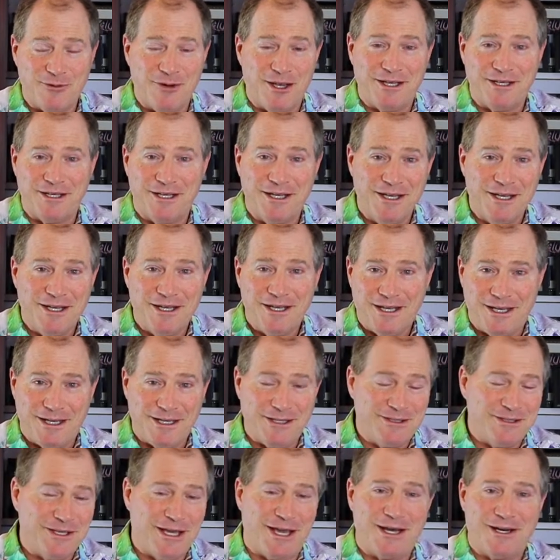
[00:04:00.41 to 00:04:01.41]
run an
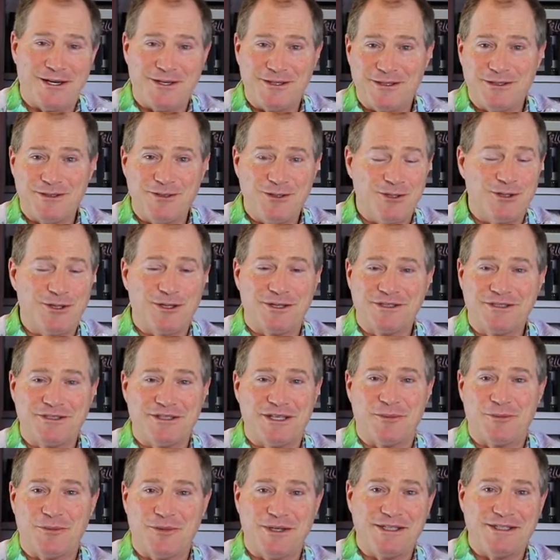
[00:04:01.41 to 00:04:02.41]
entire nuclear
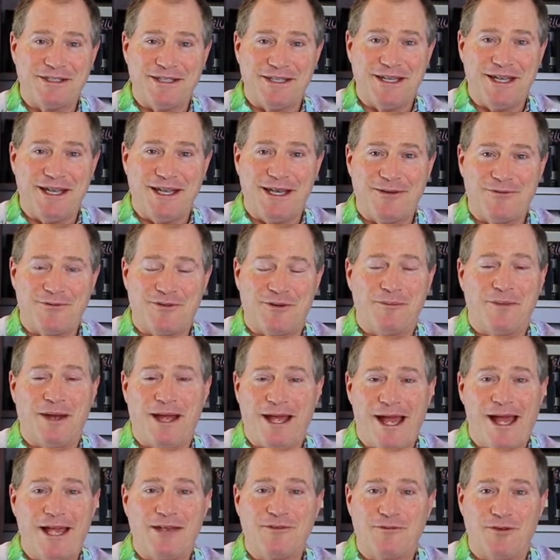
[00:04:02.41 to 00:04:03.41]
submarine today from
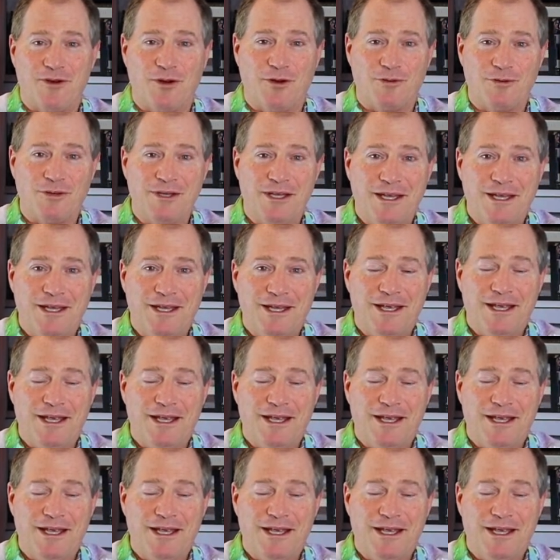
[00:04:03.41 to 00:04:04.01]
my iPhone.